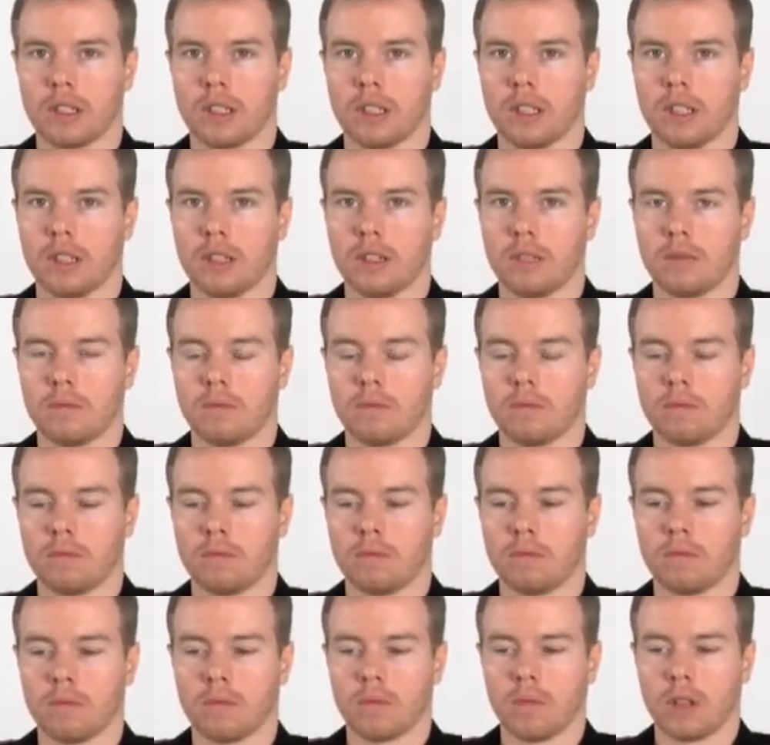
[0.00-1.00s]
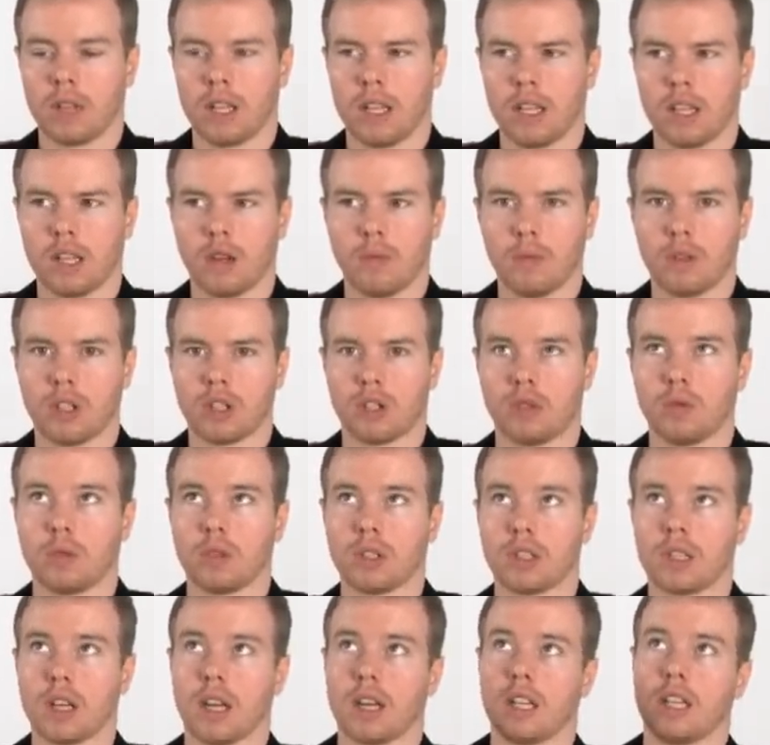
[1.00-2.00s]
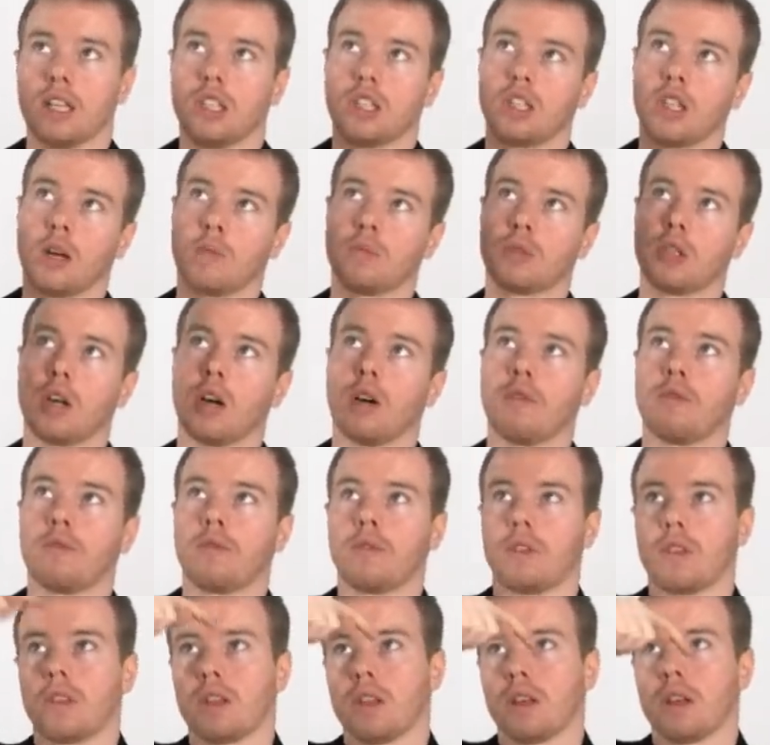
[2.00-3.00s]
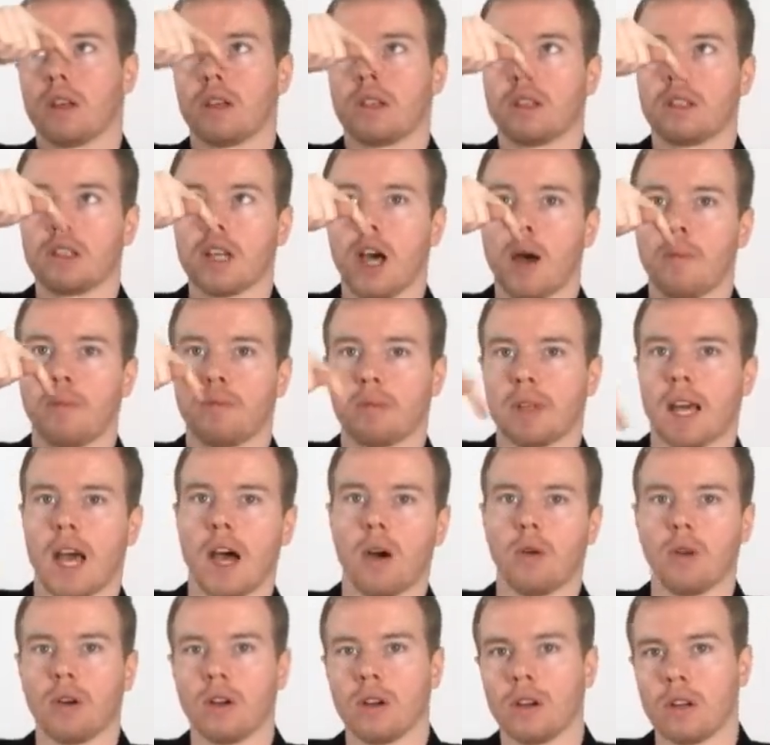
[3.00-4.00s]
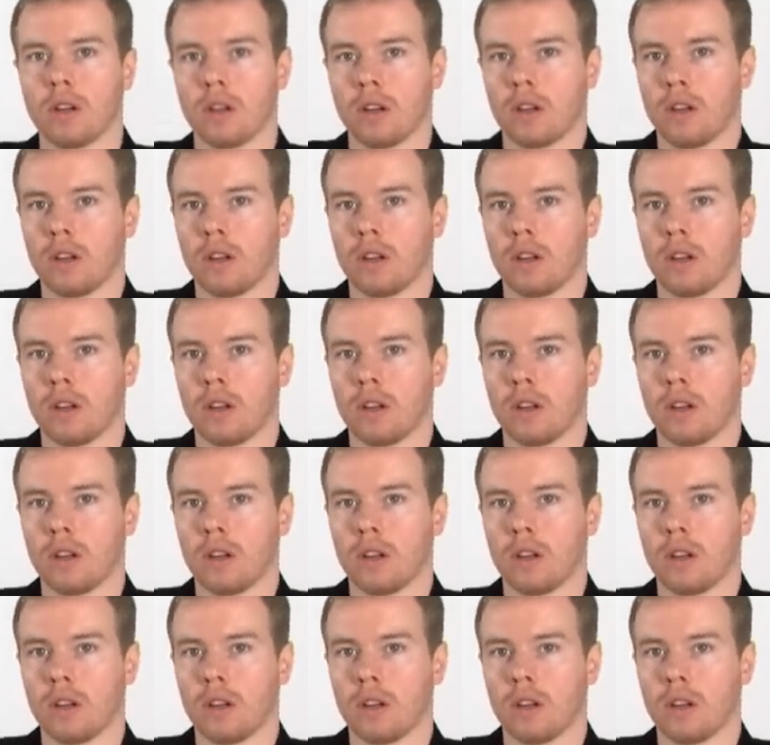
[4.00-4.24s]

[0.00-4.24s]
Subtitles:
He commits suicide. He jumps off the top tower,